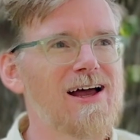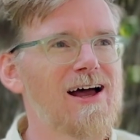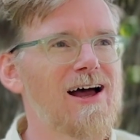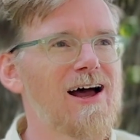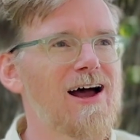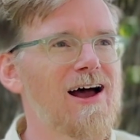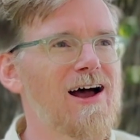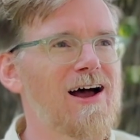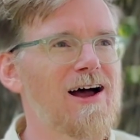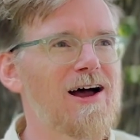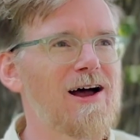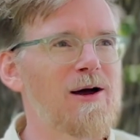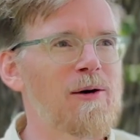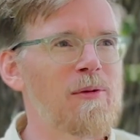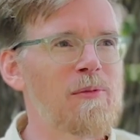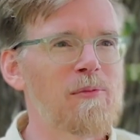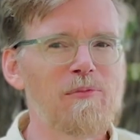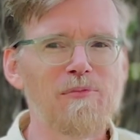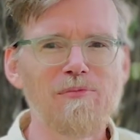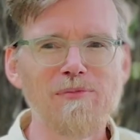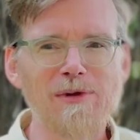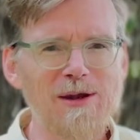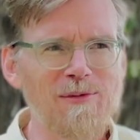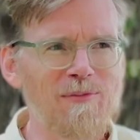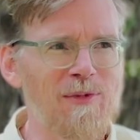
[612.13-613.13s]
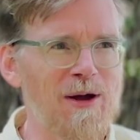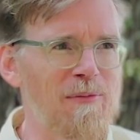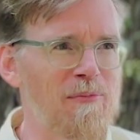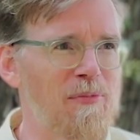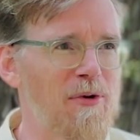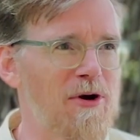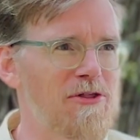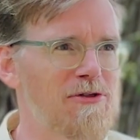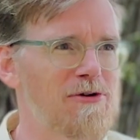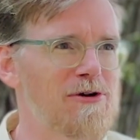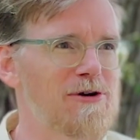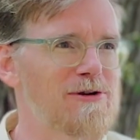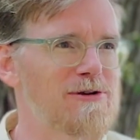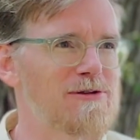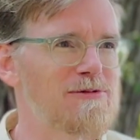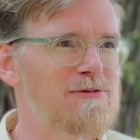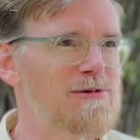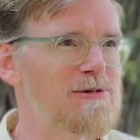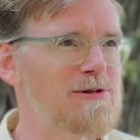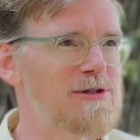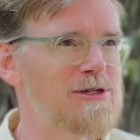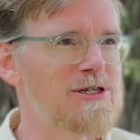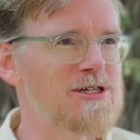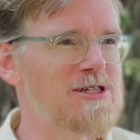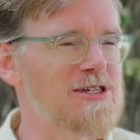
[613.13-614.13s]
Me and my brother
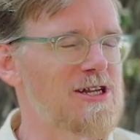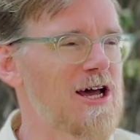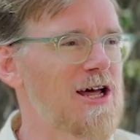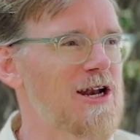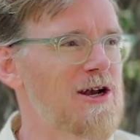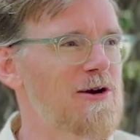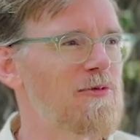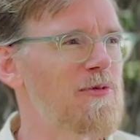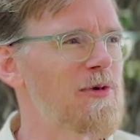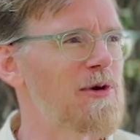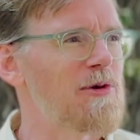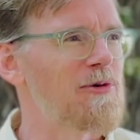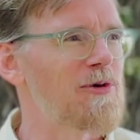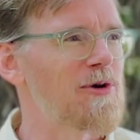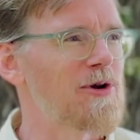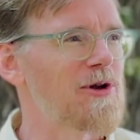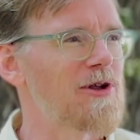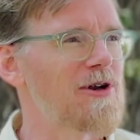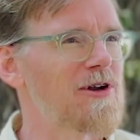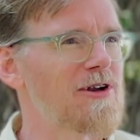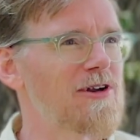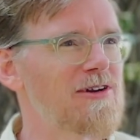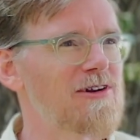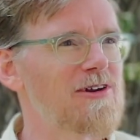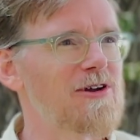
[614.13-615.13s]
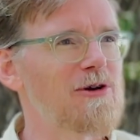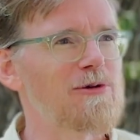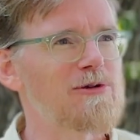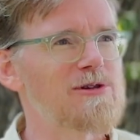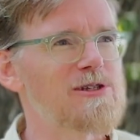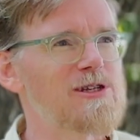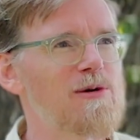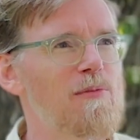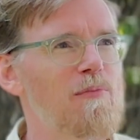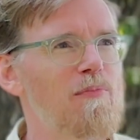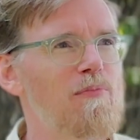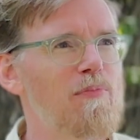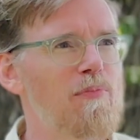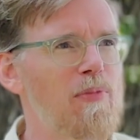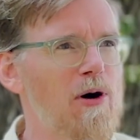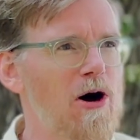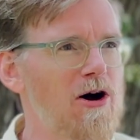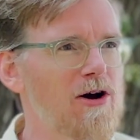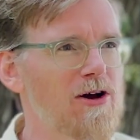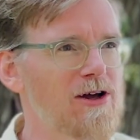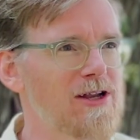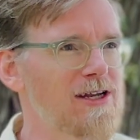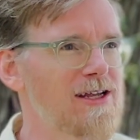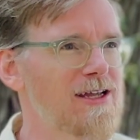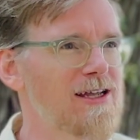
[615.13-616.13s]
decided we were going to go
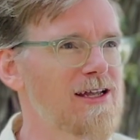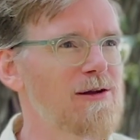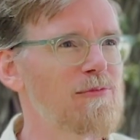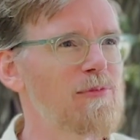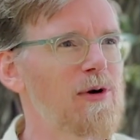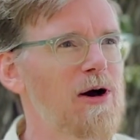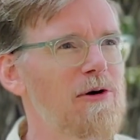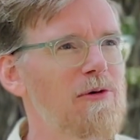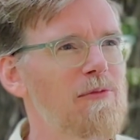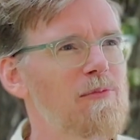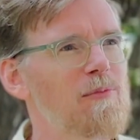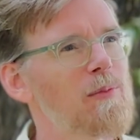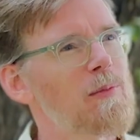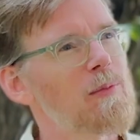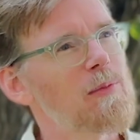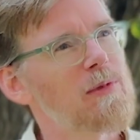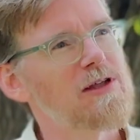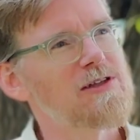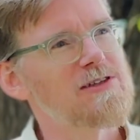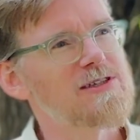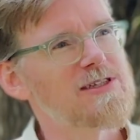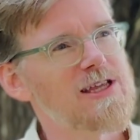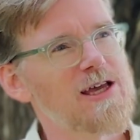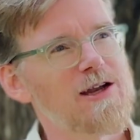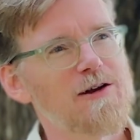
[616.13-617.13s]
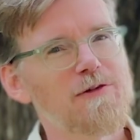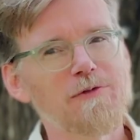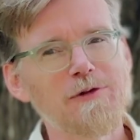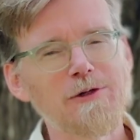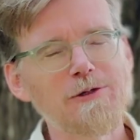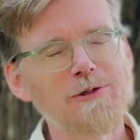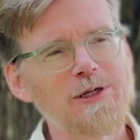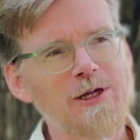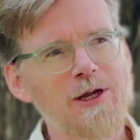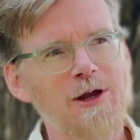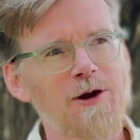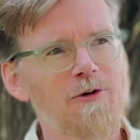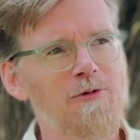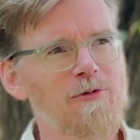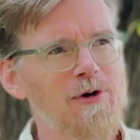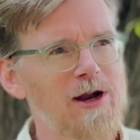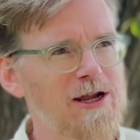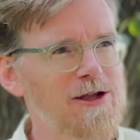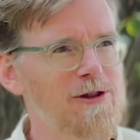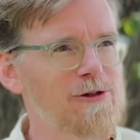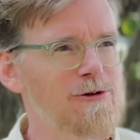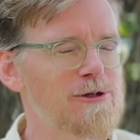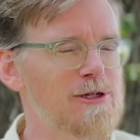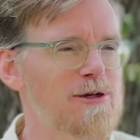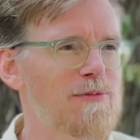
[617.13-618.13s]
tobogganing, but instead of using our
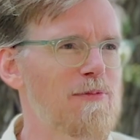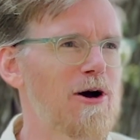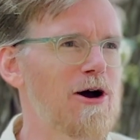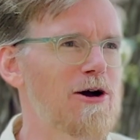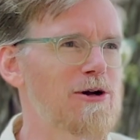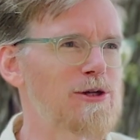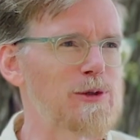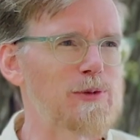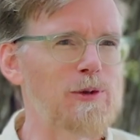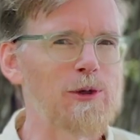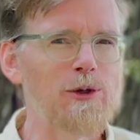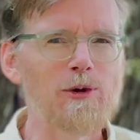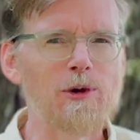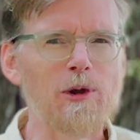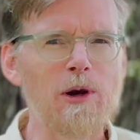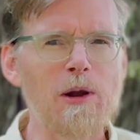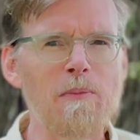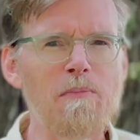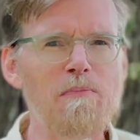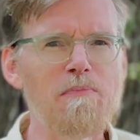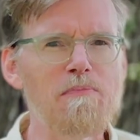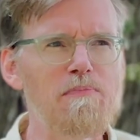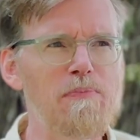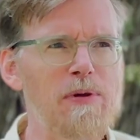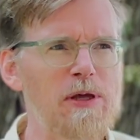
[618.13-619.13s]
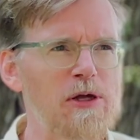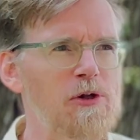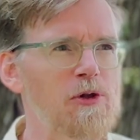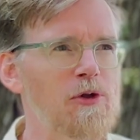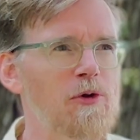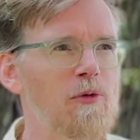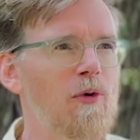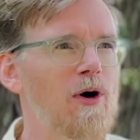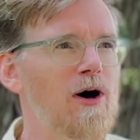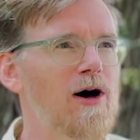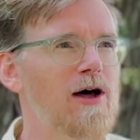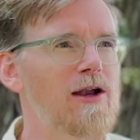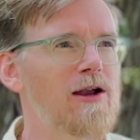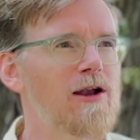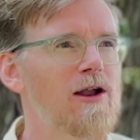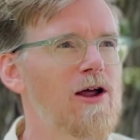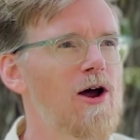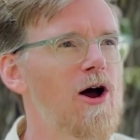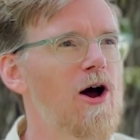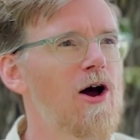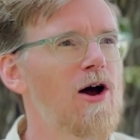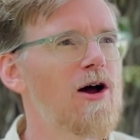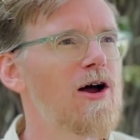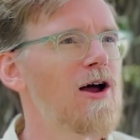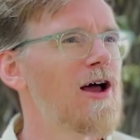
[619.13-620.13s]
regular toboggans, we were going to build one.
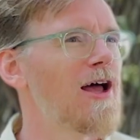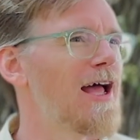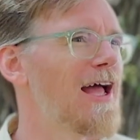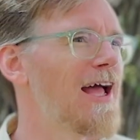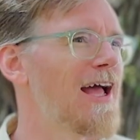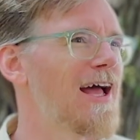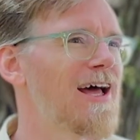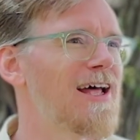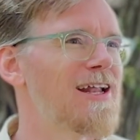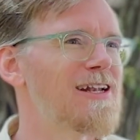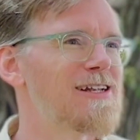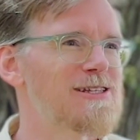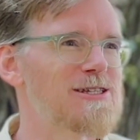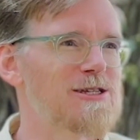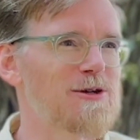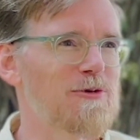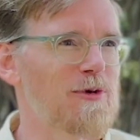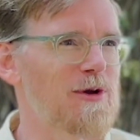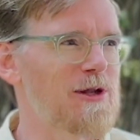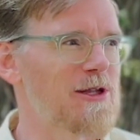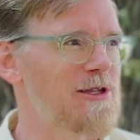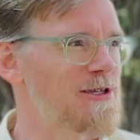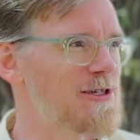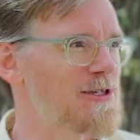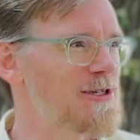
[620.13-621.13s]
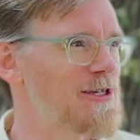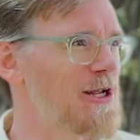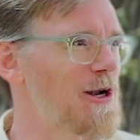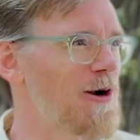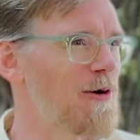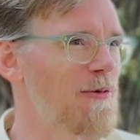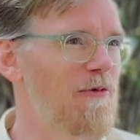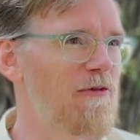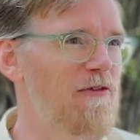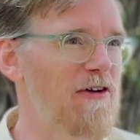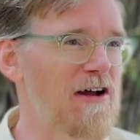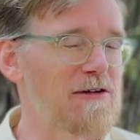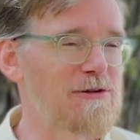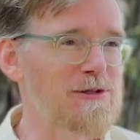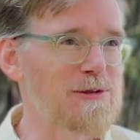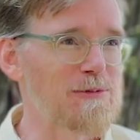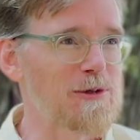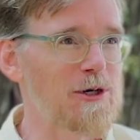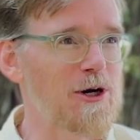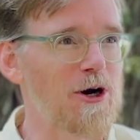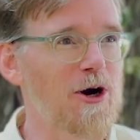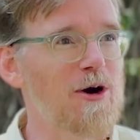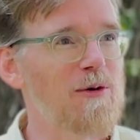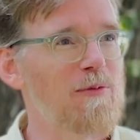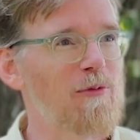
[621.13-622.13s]
And so we, you know, found some
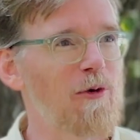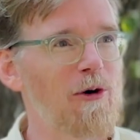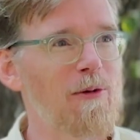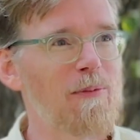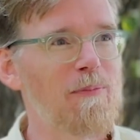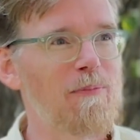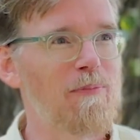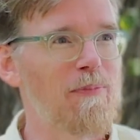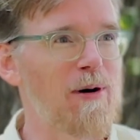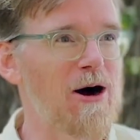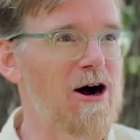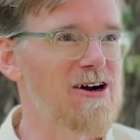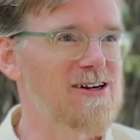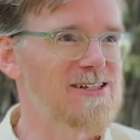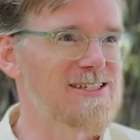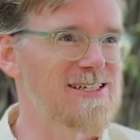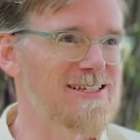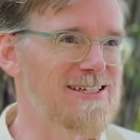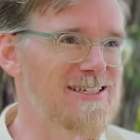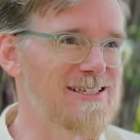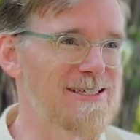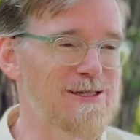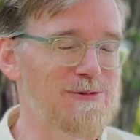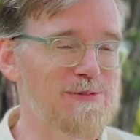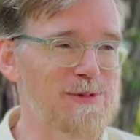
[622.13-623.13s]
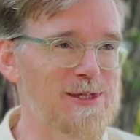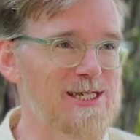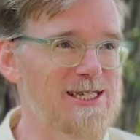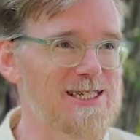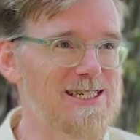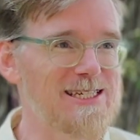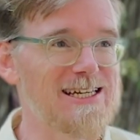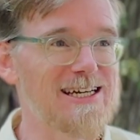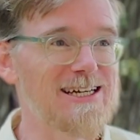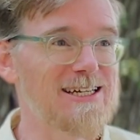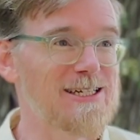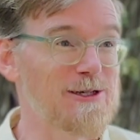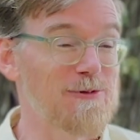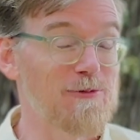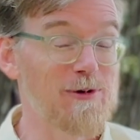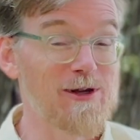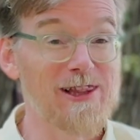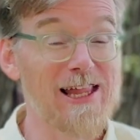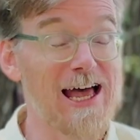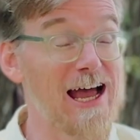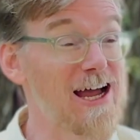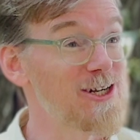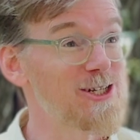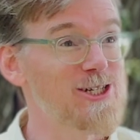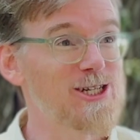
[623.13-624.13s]
cardboard boxes and some sticks, and we
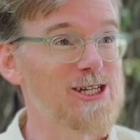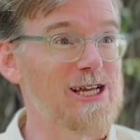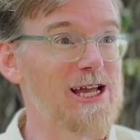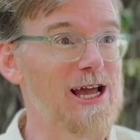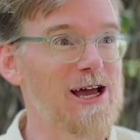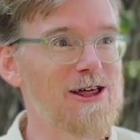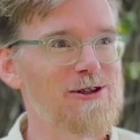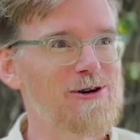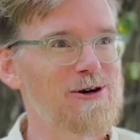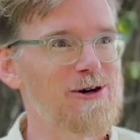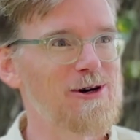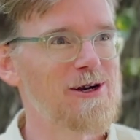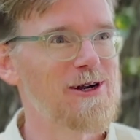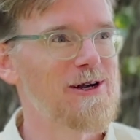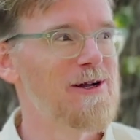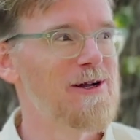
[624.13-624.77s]
lashed together